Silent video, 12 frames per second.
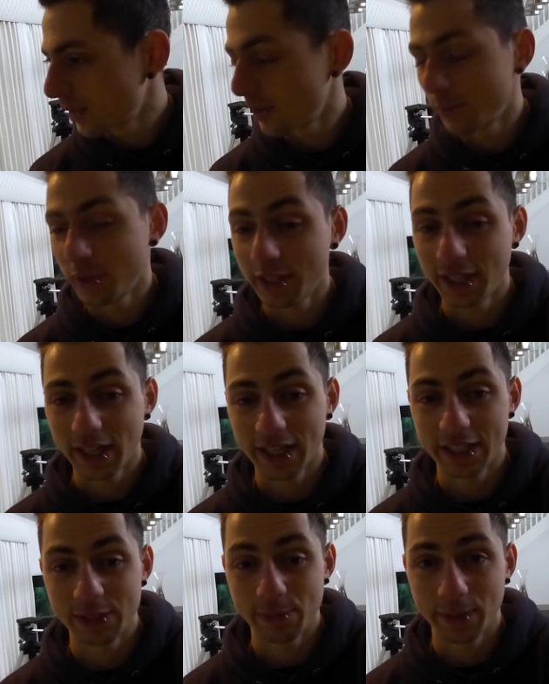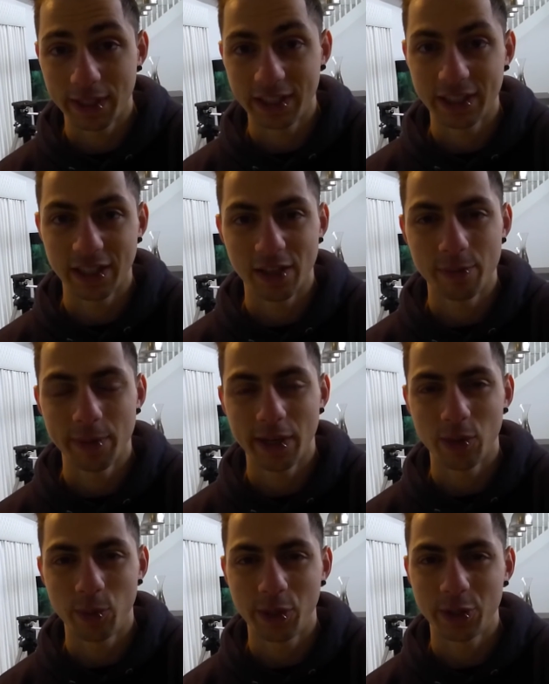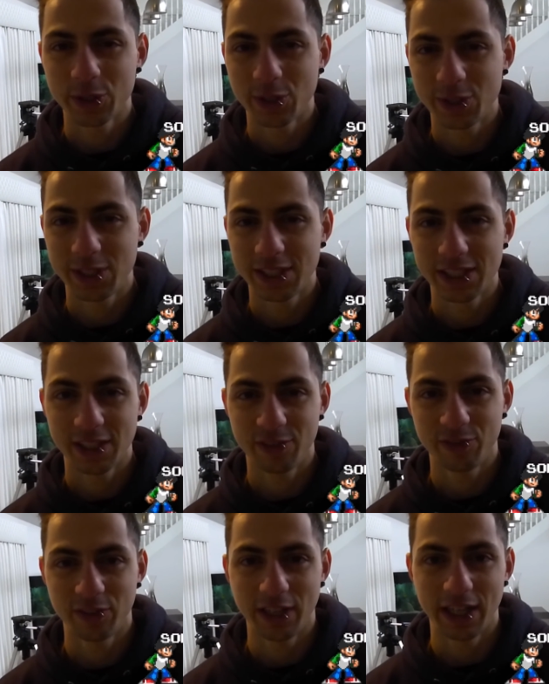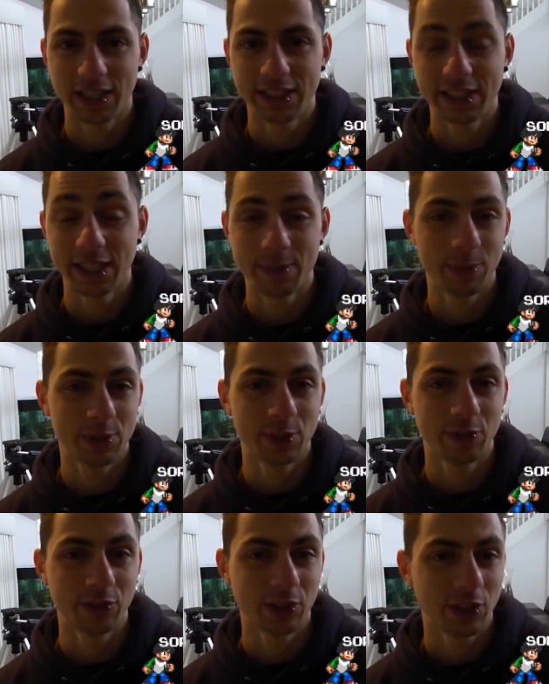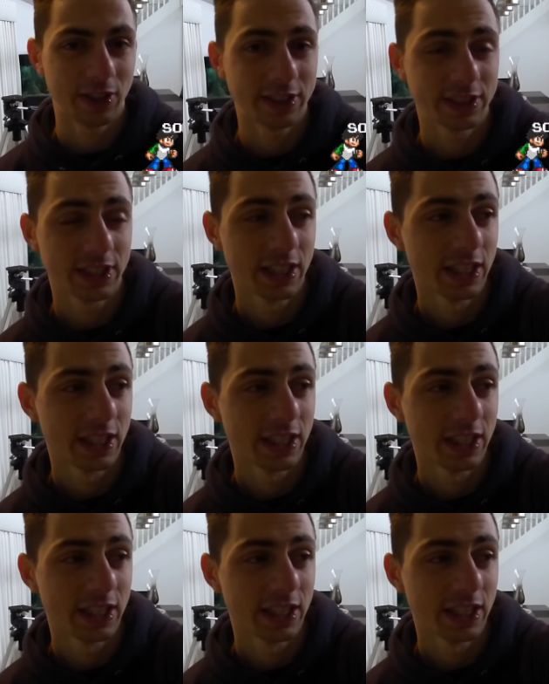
But yeah, it's been about a week or so since I've did an episode for you guys.